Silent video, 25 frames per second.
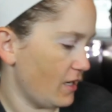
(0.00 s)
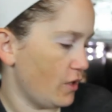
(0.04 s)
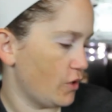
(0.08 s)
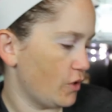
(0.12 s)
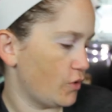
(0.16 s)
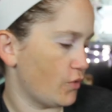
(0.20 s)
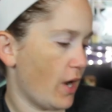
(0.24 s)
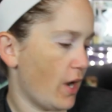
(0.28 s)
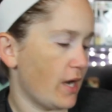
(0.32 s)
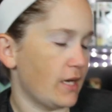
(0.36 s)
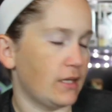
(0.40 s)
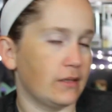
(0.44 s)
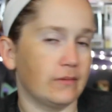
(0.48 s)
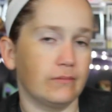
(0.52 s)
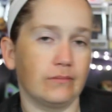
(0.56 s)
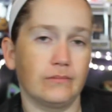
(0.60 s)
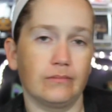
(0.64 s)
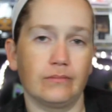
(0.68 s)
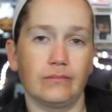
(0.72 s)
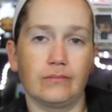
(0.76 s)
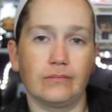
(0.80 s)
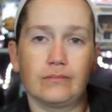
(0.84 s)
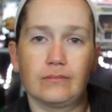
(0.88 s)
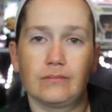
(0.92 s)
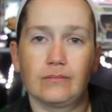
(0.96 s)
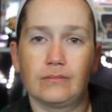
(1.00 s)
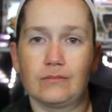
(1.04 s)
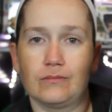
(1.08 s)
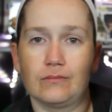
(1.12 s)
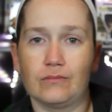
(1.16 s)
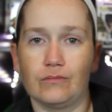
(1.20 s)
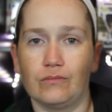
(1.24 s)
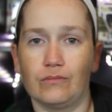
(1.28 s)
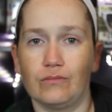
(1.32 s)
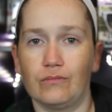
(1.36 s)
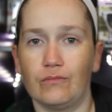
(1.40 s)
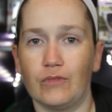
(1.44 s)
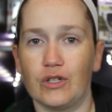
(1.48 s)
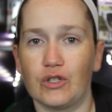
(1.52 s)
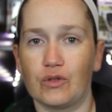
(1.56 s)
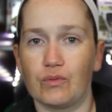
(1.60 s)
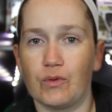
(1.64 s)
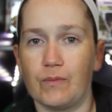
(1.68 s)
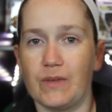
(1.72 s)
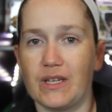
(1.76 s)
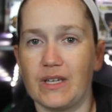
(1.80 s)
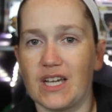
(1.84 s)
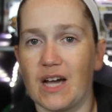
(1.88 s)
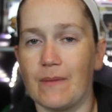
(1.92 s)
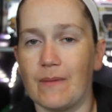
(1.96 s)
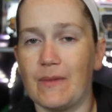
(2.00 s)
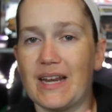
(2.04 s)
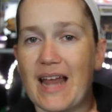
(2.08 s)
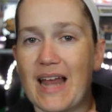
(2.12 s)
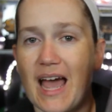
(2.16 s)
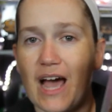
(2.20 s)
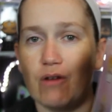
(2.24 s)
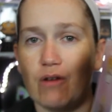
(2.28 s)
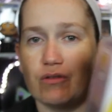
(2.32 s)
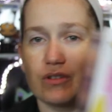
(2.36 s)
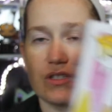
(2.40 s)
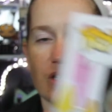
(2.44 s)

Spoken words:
King Triton, which will be coming